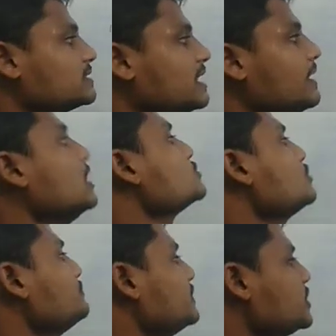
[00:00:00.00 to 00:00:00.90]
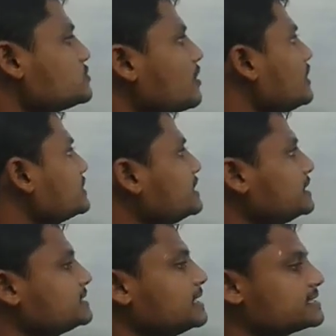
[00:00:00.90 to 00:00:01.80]
Okay, so these are the
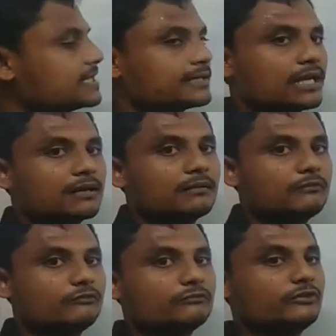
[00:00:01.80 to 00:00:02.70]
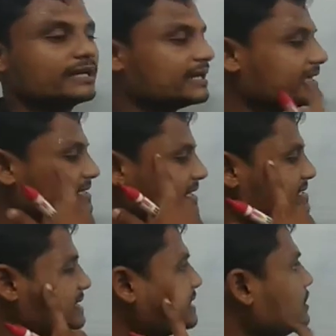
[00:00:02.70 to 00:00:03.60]
diseases that are we can
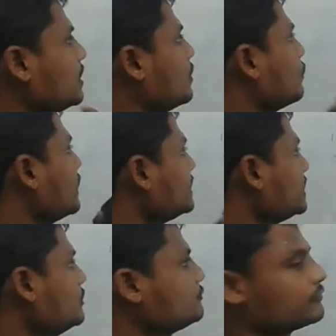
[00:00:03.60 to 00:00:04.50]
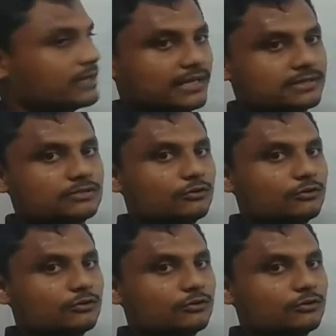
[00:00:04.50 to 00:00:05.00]
discuss in the wildlife, guys.